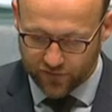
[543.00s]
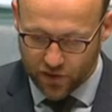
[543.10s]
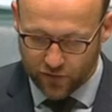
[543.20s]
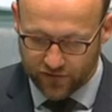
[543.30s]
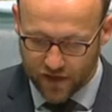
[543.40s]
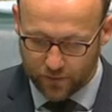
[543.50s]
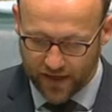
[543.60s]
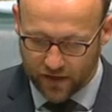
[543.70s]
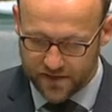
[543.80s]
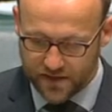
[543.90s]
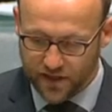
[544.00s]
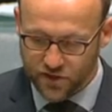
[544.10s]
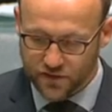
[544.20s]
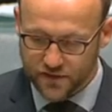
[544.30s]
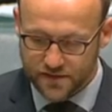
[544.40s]
of coal-fired power
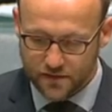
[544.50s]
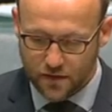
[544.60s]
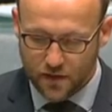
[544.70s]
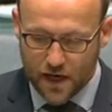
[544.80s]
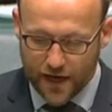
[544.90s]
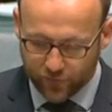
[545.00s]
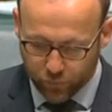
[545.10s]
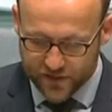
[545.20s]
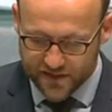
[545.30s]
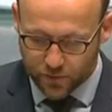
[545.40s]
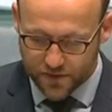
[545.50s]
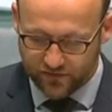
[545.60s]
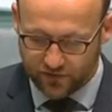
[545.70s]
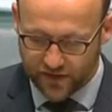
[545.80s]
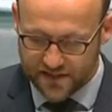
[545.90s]
stations and for principles
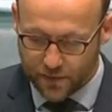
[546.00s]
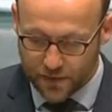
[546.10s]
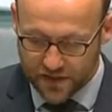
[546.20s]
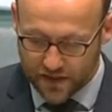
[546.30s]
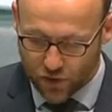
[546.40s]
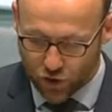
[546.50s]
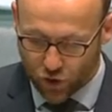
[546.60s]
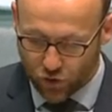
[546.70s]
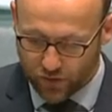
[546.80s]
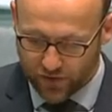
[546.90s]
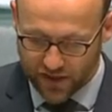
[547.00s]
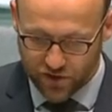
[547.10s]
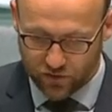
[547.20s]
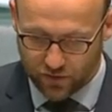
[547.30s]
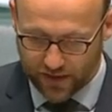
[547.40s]
of investment in the new
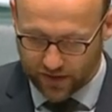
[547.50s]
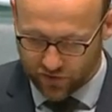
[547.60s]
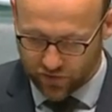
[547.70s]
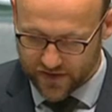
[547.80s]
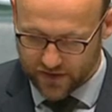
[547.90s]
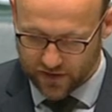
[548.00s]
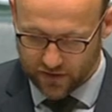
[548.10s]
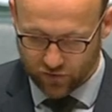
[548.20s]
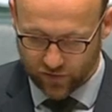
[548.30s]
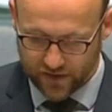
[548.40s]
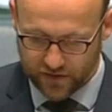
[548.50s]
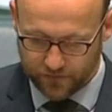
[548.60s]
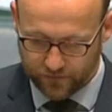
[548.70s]
national electricity grid.